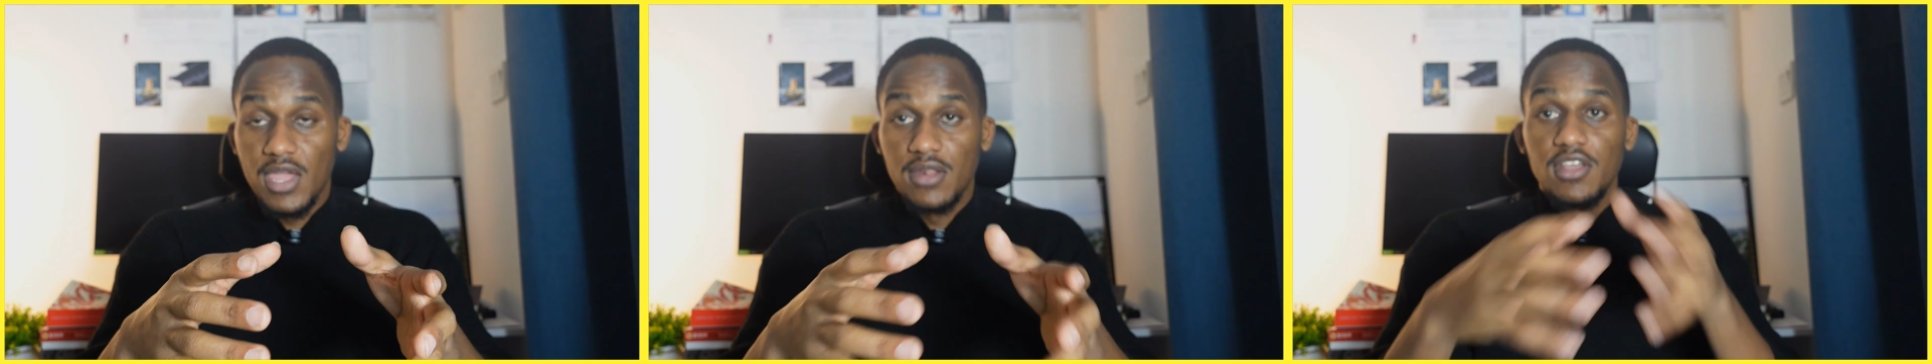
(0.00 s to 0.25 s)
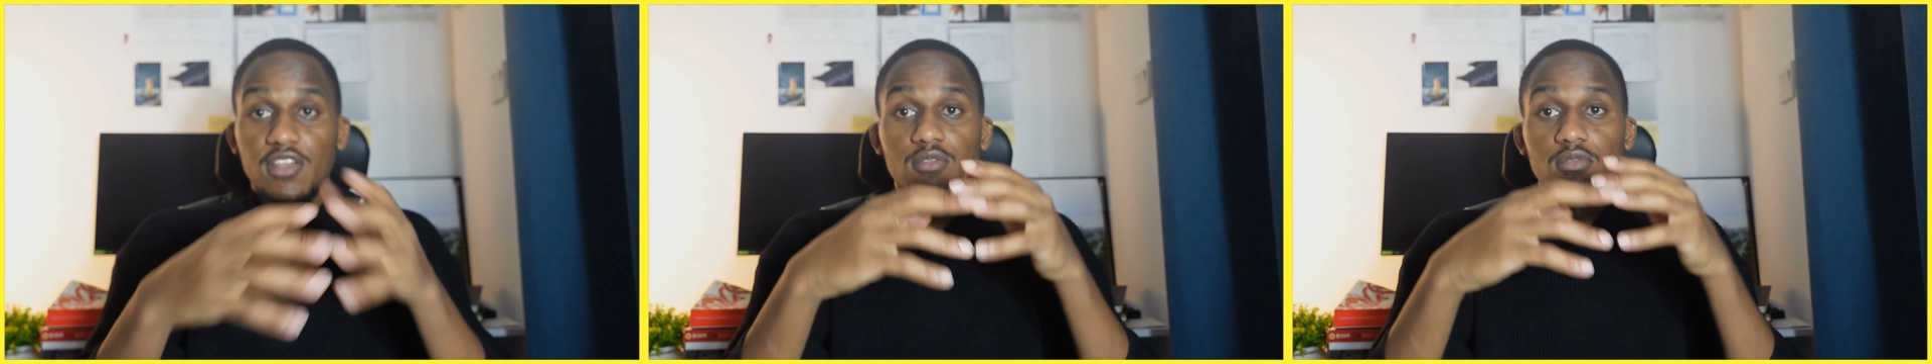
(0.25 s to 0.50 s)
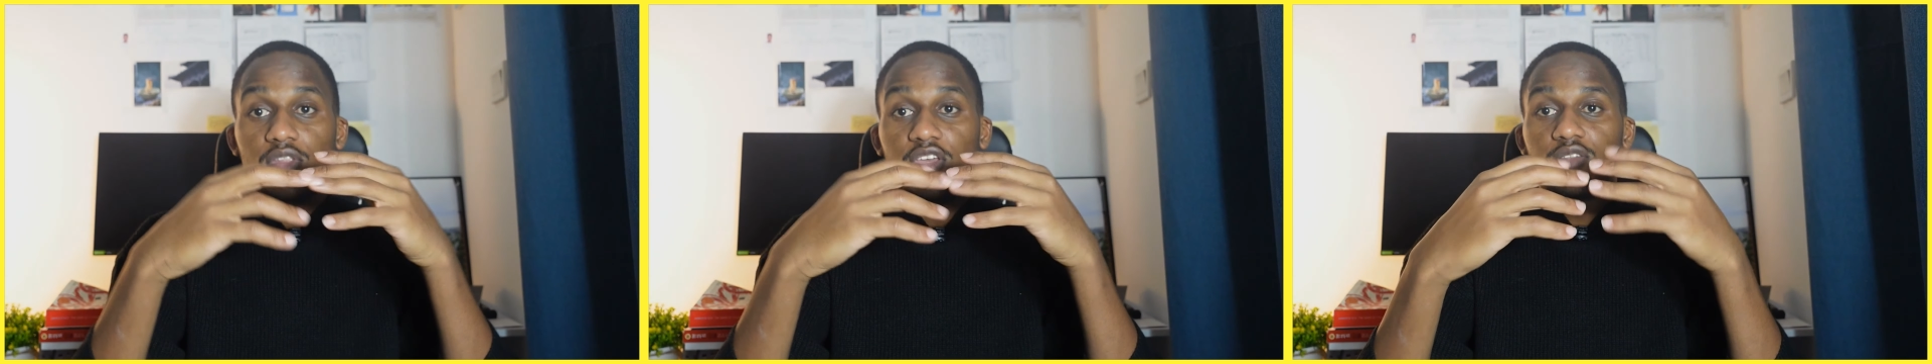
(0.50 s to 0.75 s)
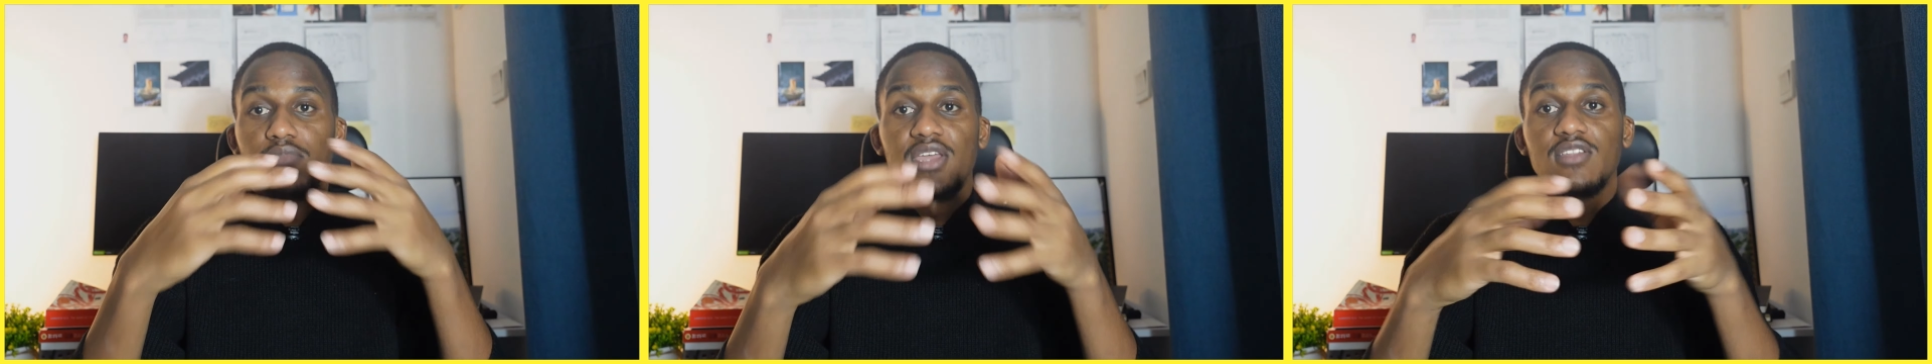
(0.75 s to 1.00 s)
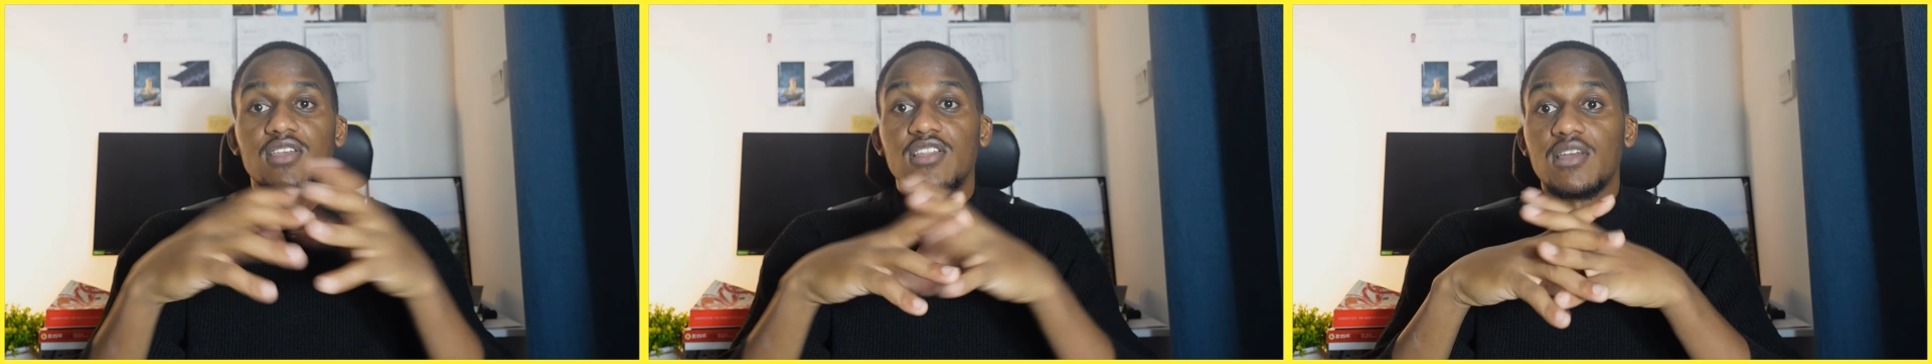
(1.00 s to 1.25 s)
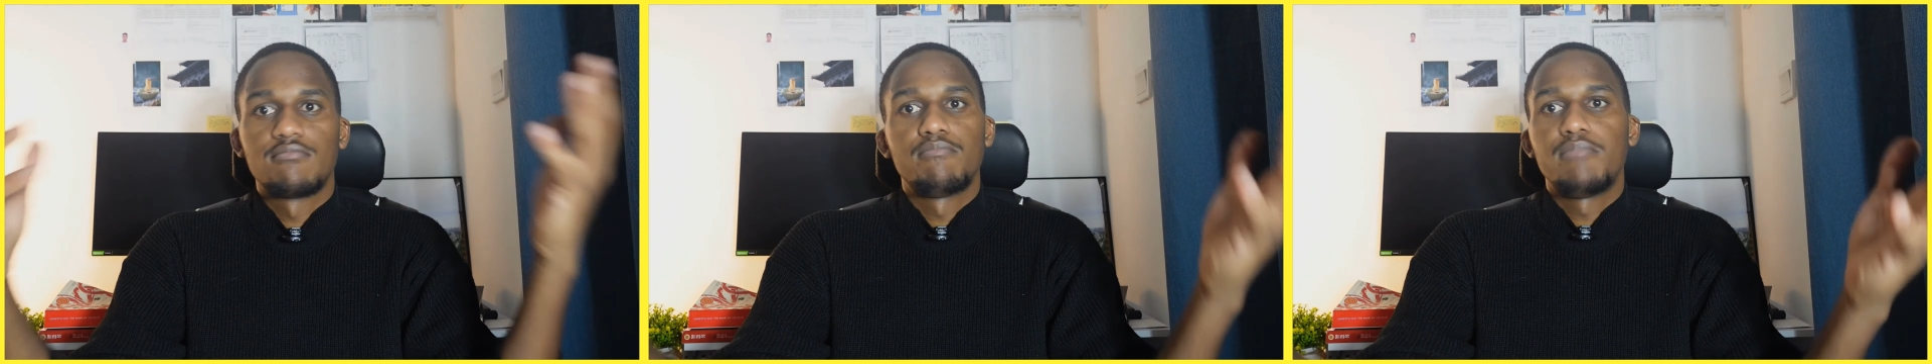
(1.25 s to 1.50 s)
And this means it's
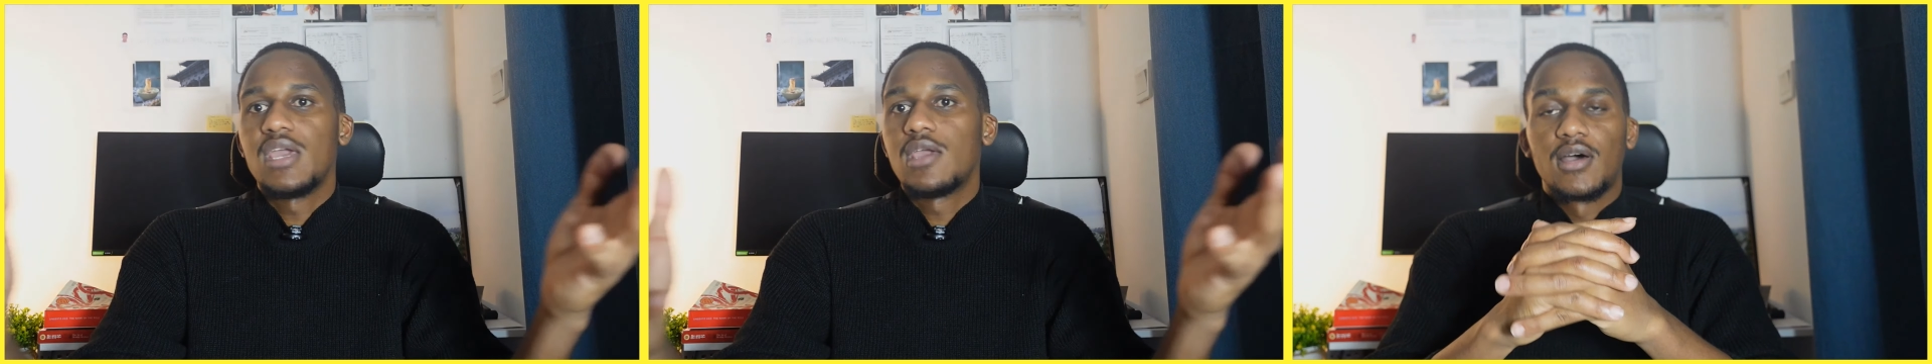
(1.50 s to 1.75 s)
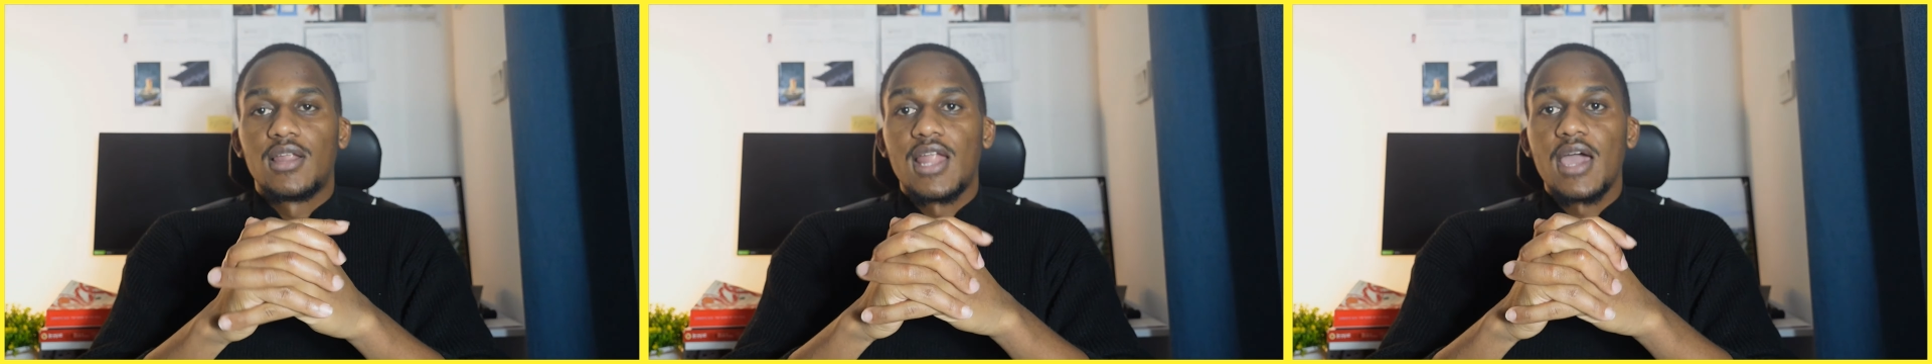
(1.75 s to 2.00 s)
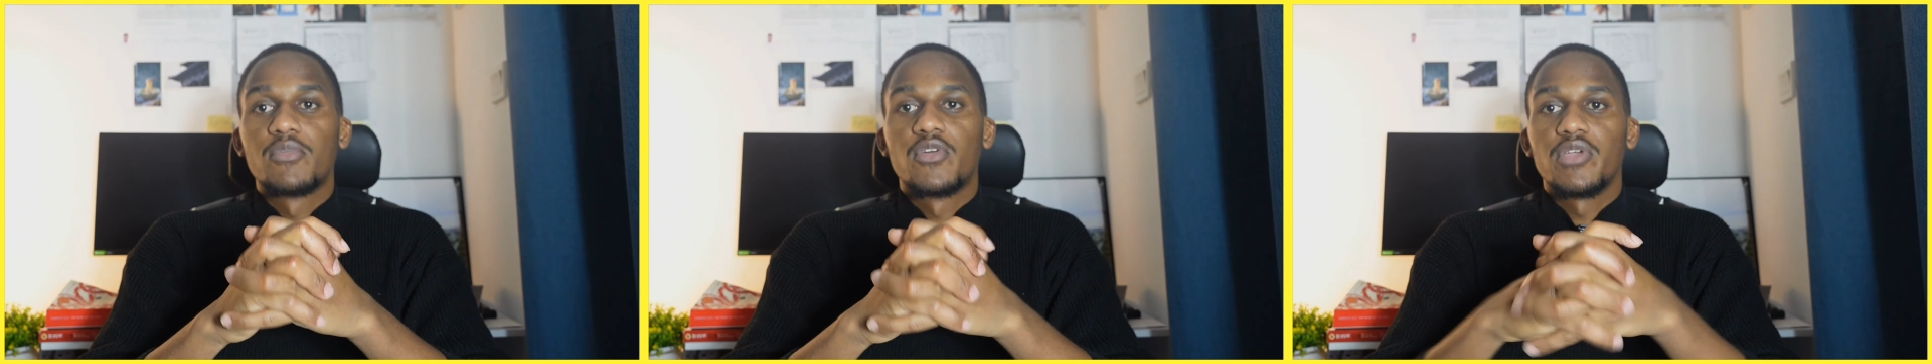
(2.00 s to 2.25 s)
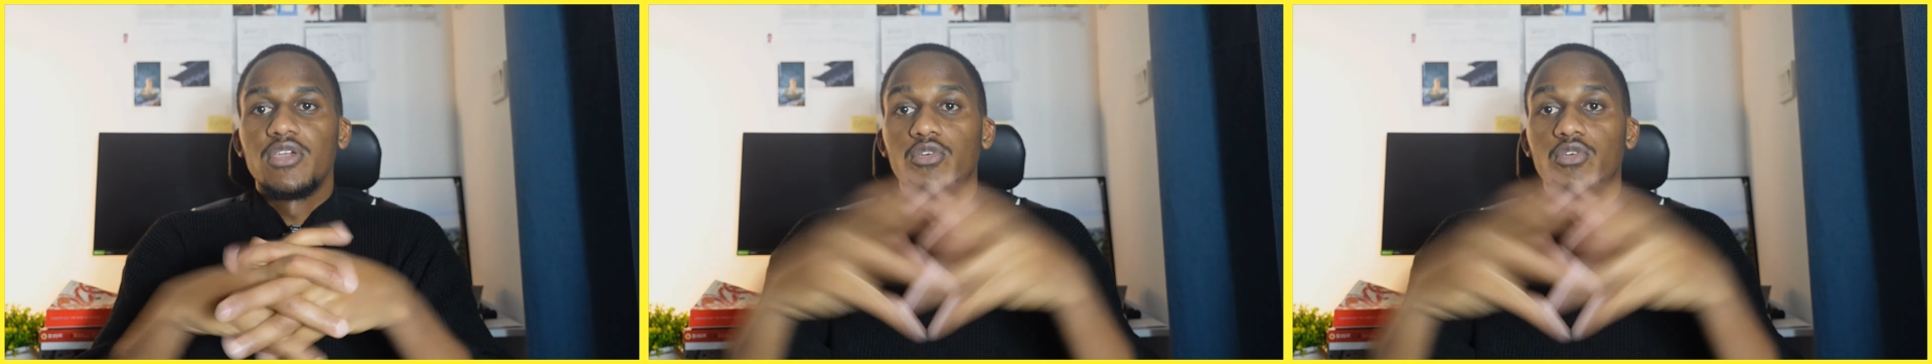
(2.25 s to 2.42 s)
a big library.